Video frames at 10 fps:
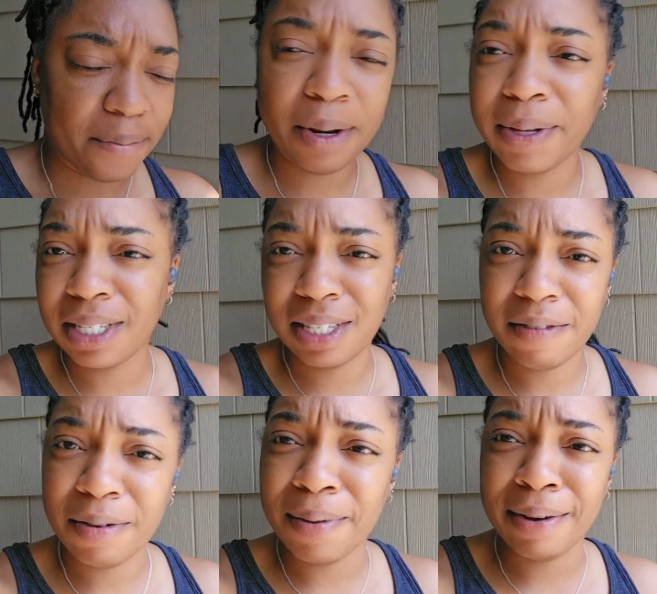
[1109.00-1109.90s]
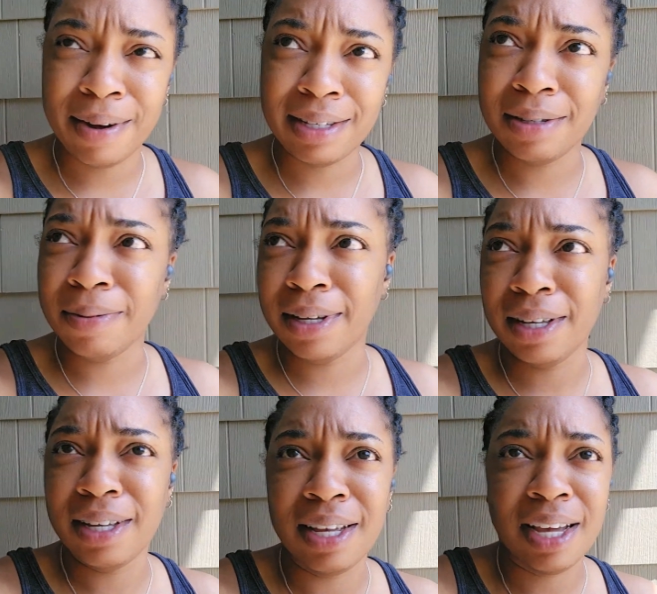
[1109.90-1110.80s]
no business if nobody wants to see me
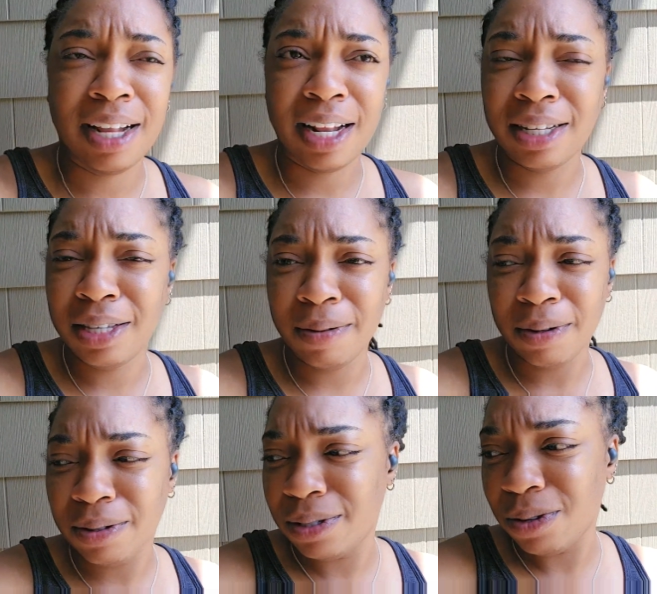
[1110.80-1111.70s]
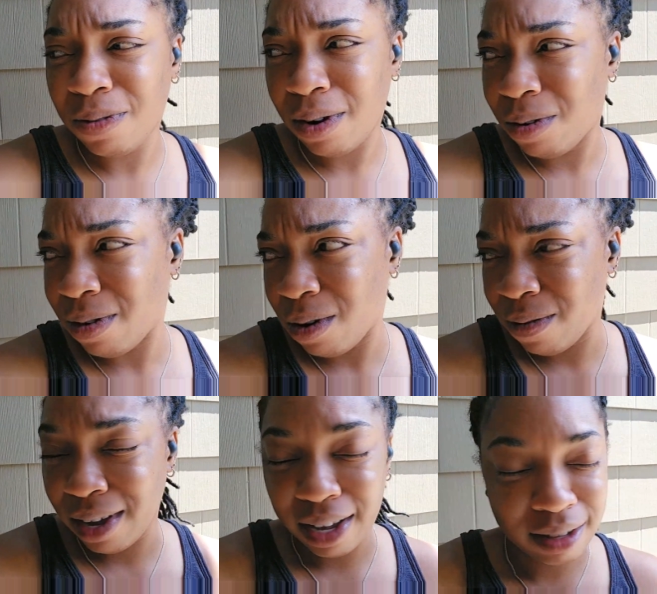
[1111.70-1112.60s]
then the same clothes over and
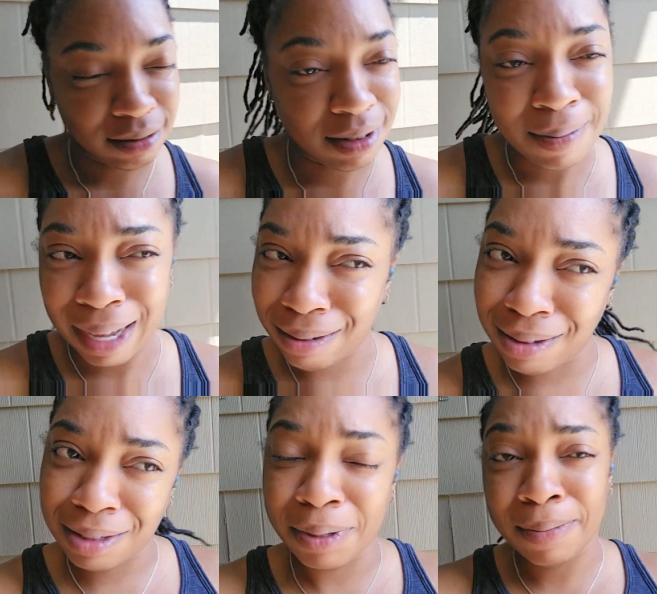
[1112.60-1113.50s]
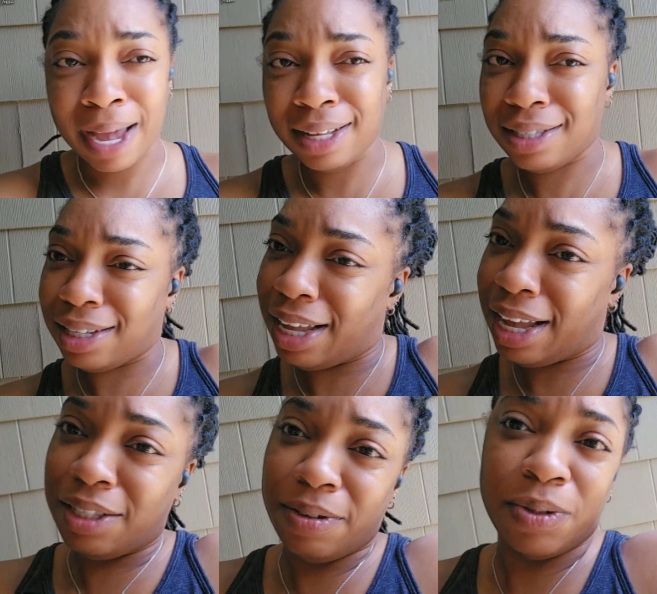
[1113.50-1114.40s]
over again. My clothes, me buy it.
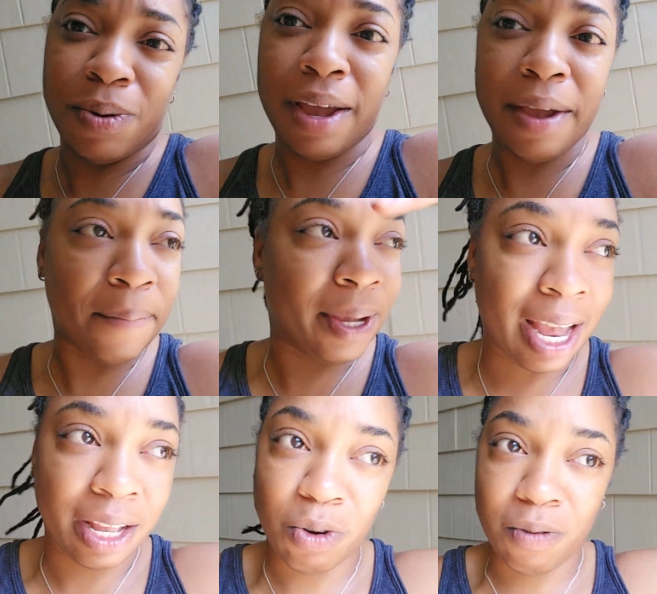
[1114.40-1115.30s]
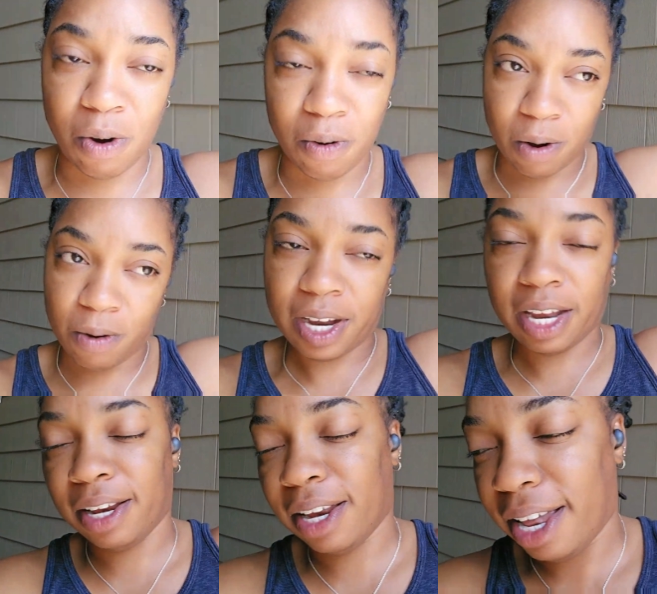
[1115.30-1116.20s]
In series why make that over and over again.